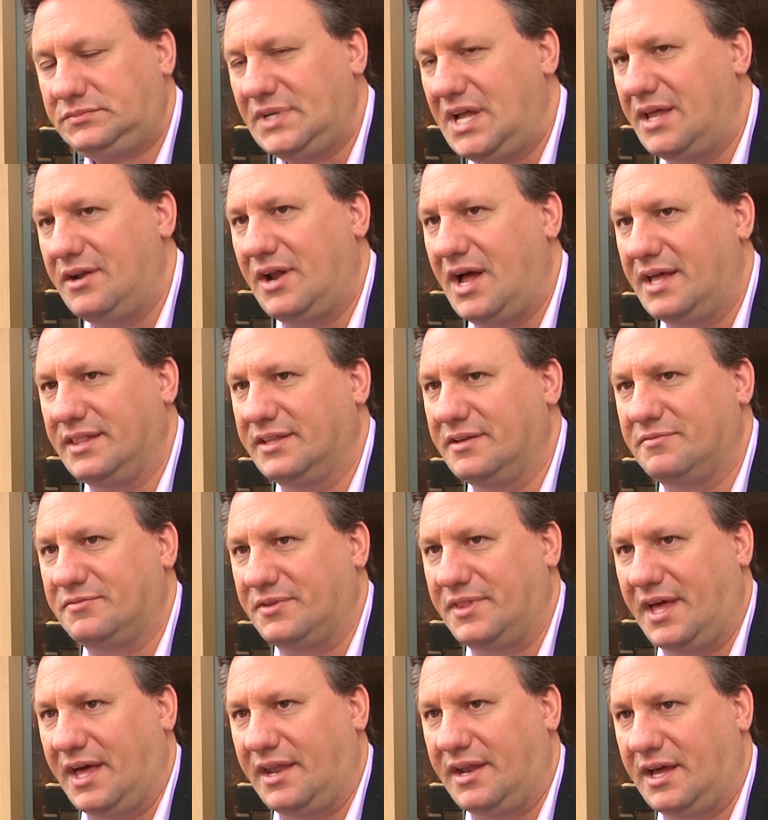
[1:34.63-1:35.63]
I live for
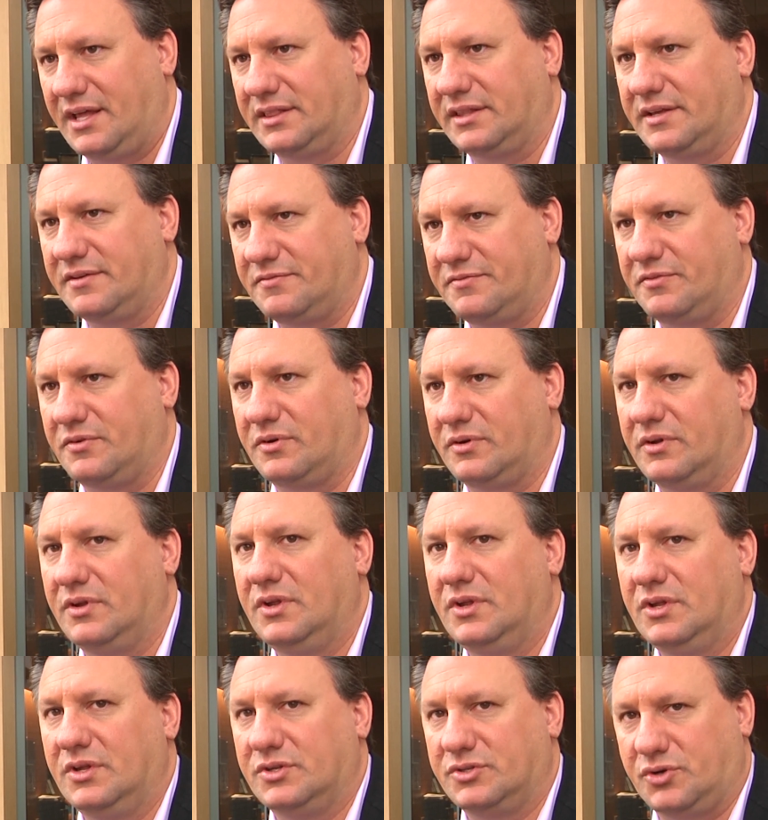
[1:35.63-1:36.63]
that. I live for
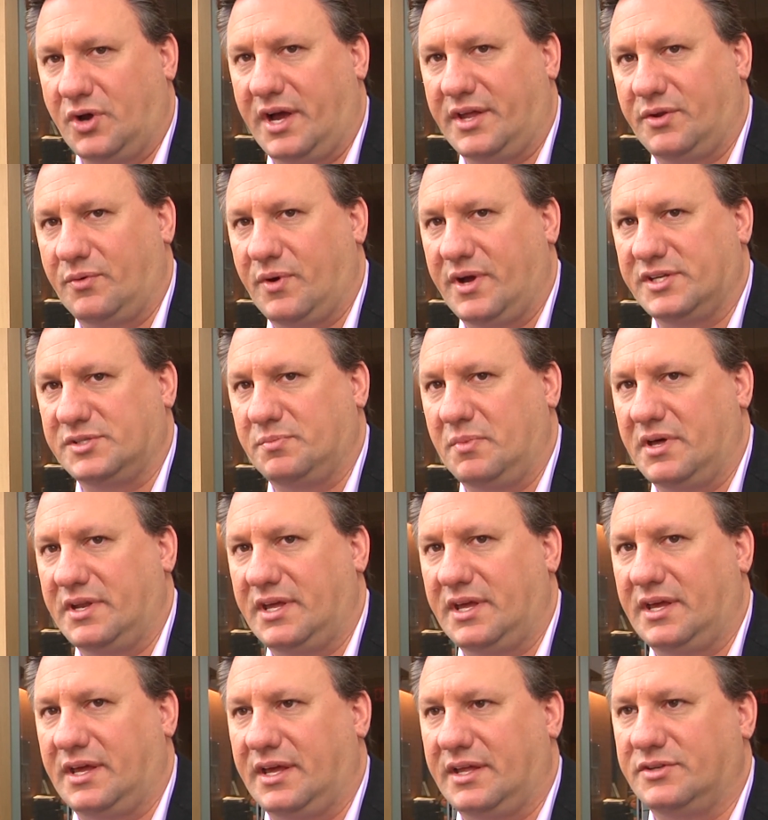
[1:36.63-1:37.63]
trying to raise
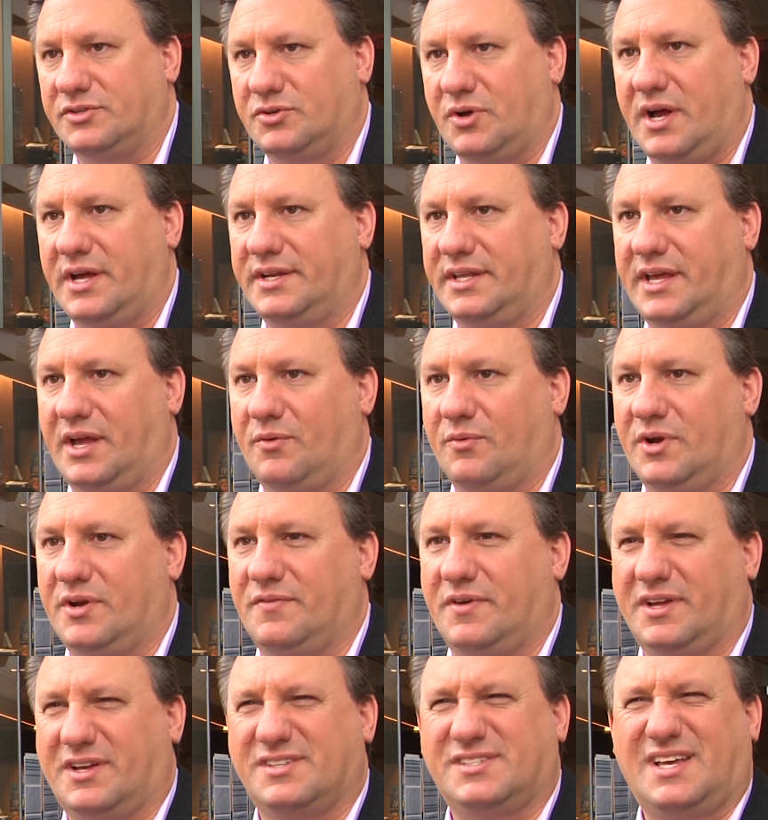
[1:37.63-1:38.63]
money and trying to get rid
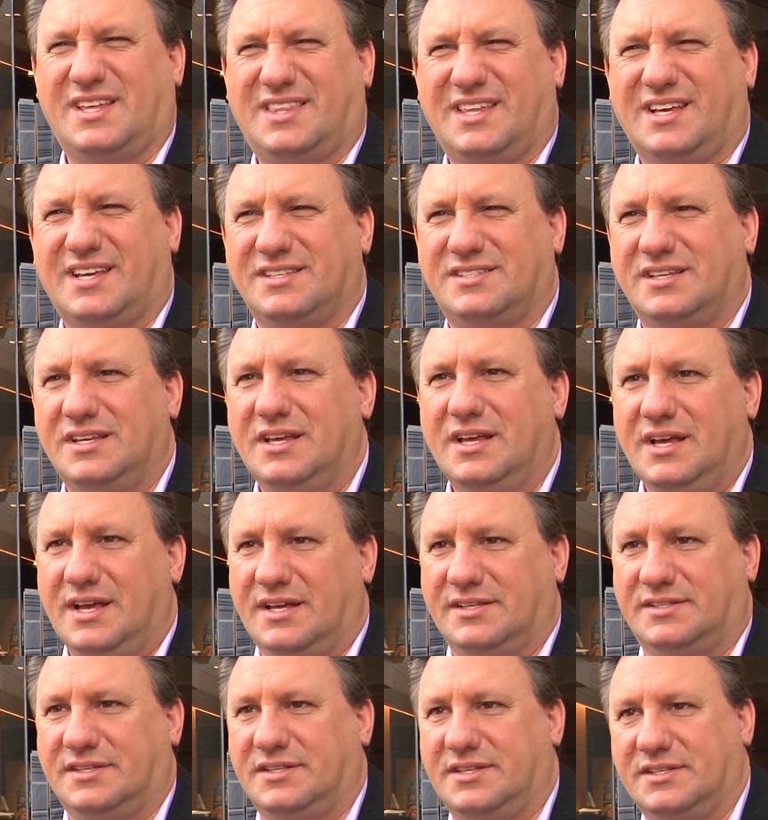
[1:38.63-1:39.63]
of it, because I think it's
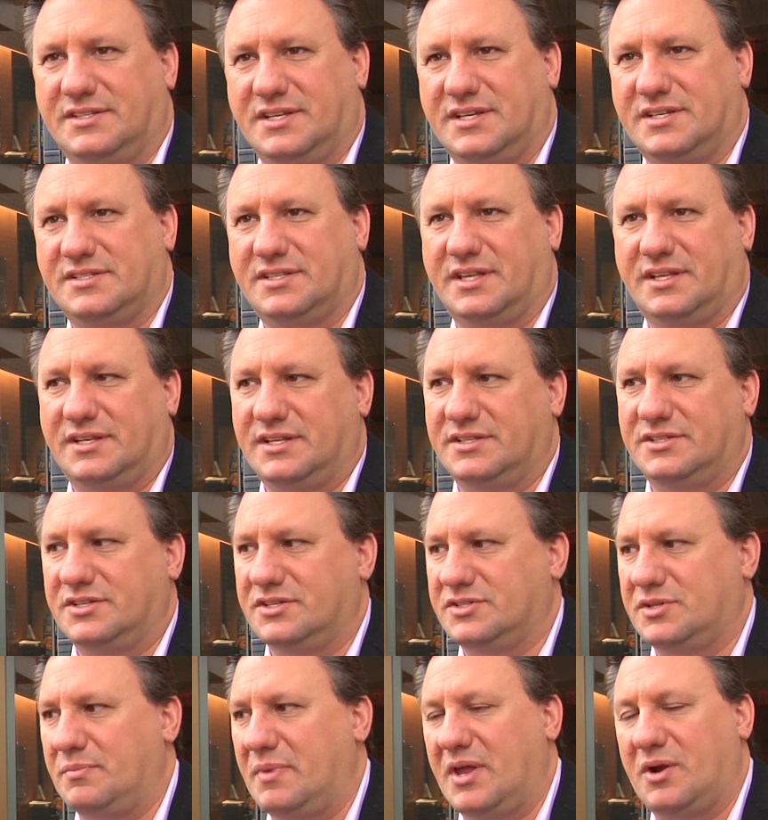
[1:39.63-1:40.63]
a disease that it's
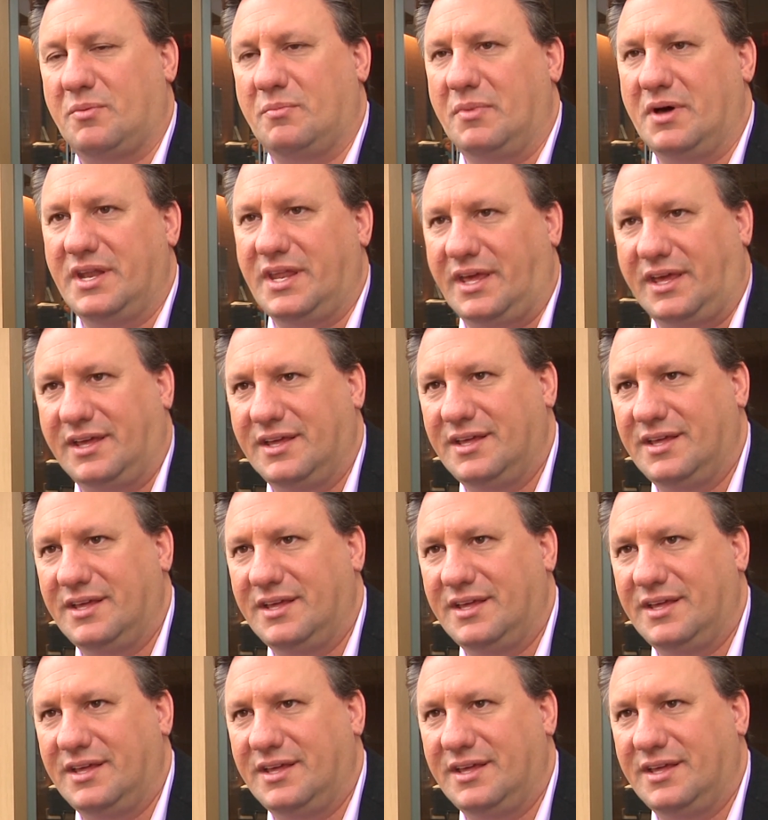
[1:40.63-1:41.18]
just a matter of money.